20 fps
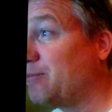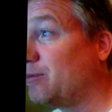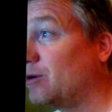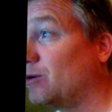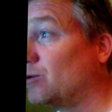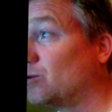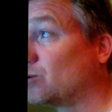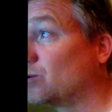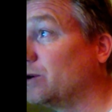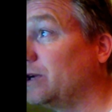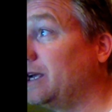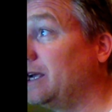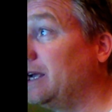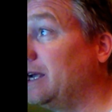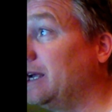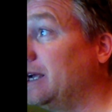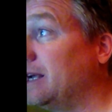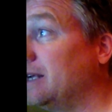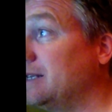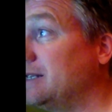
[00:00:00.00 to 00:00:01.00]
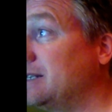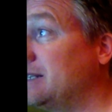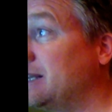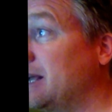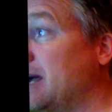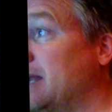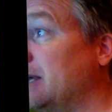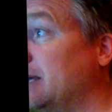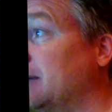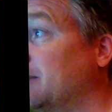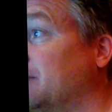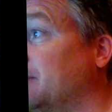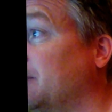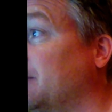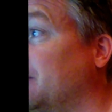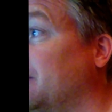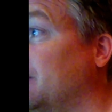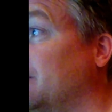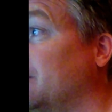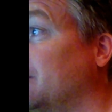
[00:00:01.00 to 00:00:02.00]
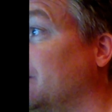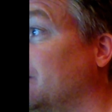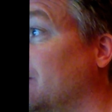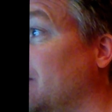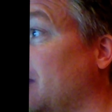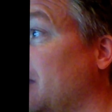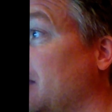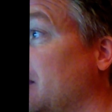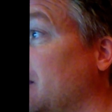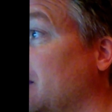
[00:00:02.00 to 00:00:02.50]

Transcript: will reset it, right?